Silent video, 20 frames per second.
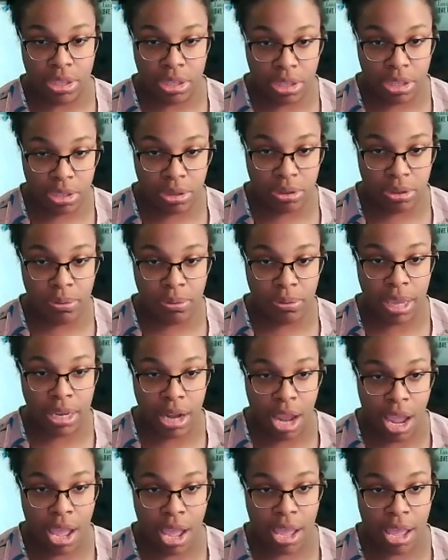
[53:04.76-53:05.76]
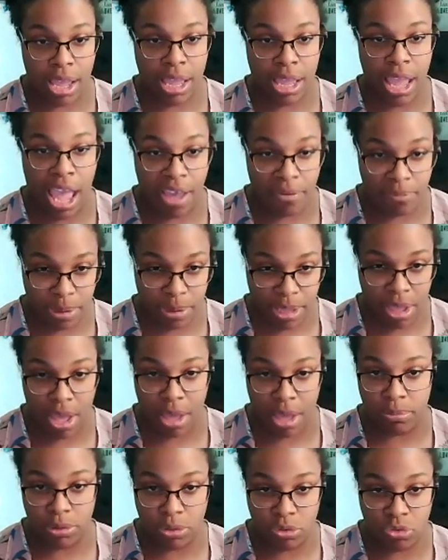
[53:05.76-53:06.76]
You and I have
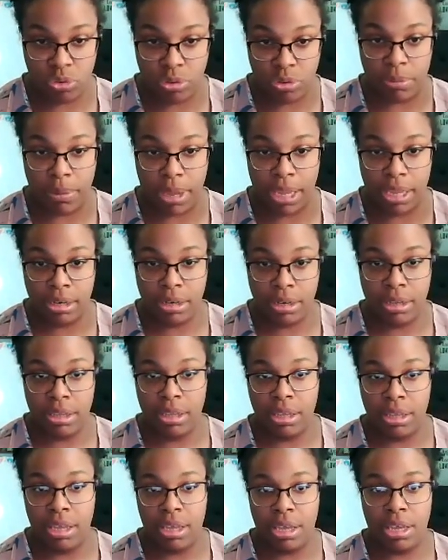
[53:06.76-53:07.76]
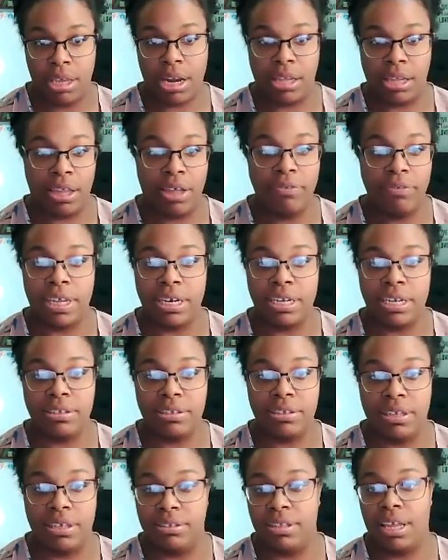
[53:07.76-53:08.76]
become the Shulamite. And I love that it
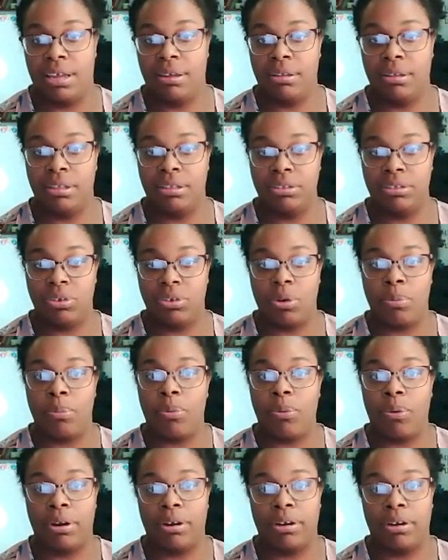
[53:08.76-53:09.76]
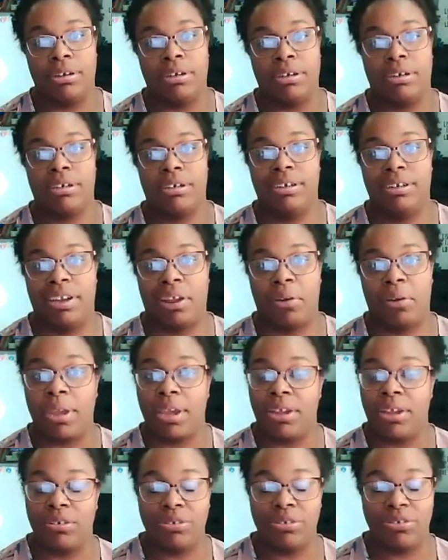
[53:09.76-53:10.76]
says that. So important that we
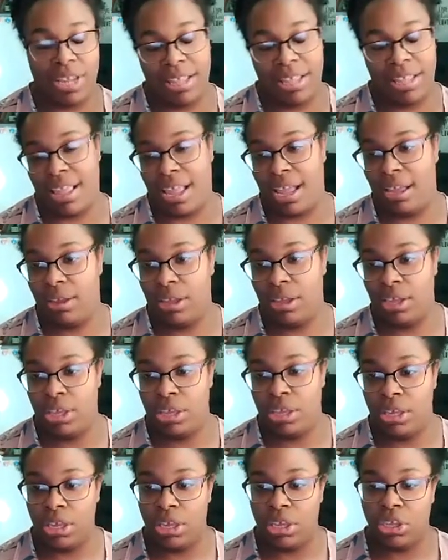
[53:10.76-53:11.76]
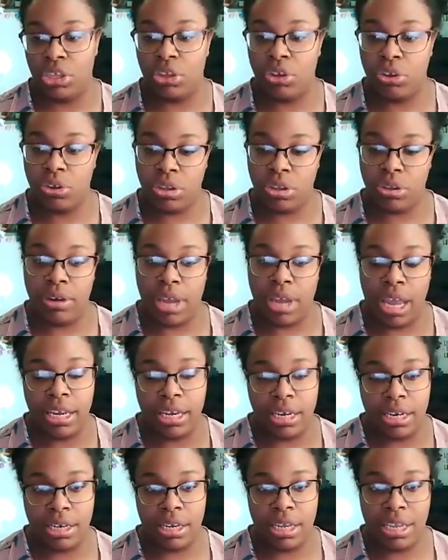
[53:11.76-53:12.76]
understand that. You're
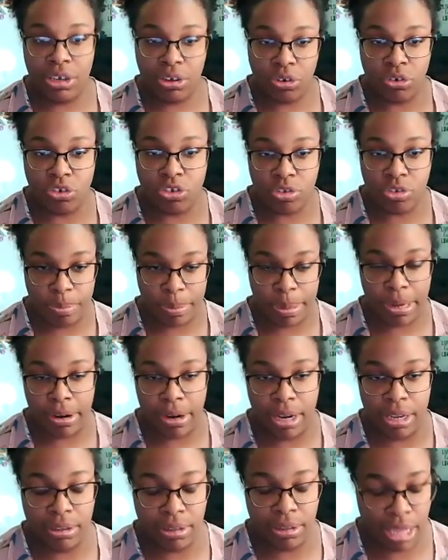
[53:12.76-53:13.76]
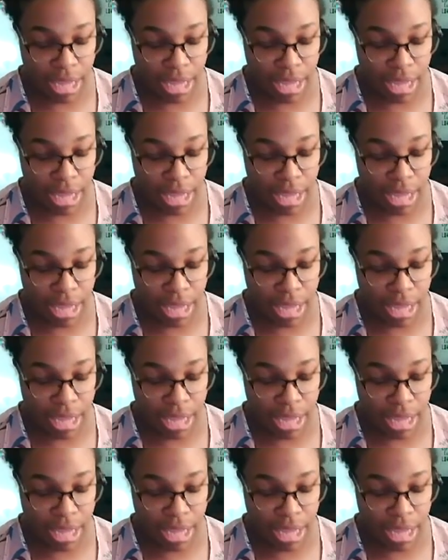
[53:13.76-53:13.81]
united in your spirit.